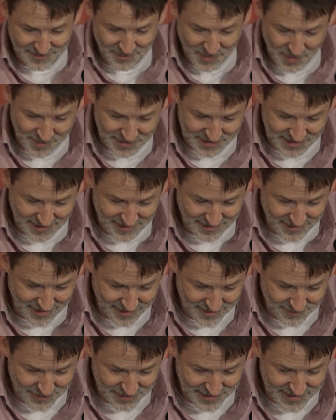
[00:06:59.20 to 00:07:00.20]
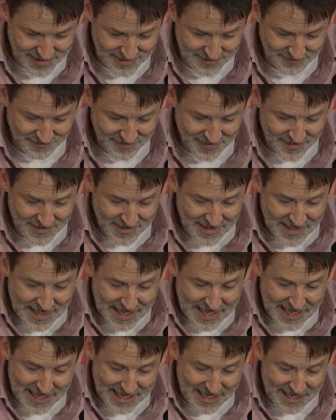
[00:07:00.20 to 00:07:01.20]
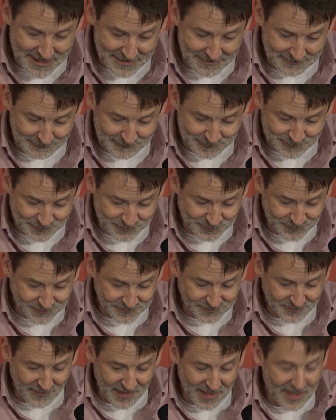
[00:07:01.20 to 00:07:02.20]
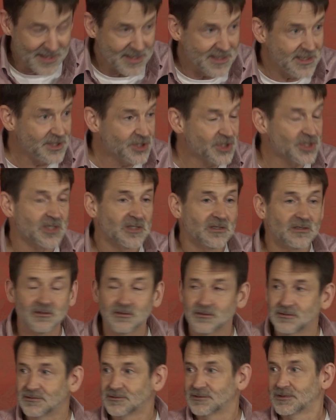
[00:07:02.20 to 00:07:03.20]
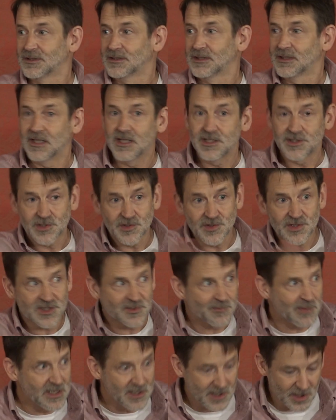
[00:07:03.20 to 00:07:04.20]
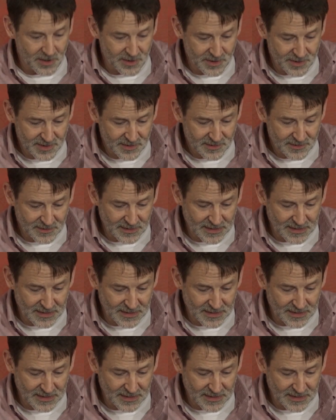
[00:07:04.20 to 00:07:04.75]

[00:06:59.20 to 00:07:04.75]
a moment, I believe. And each of the speakers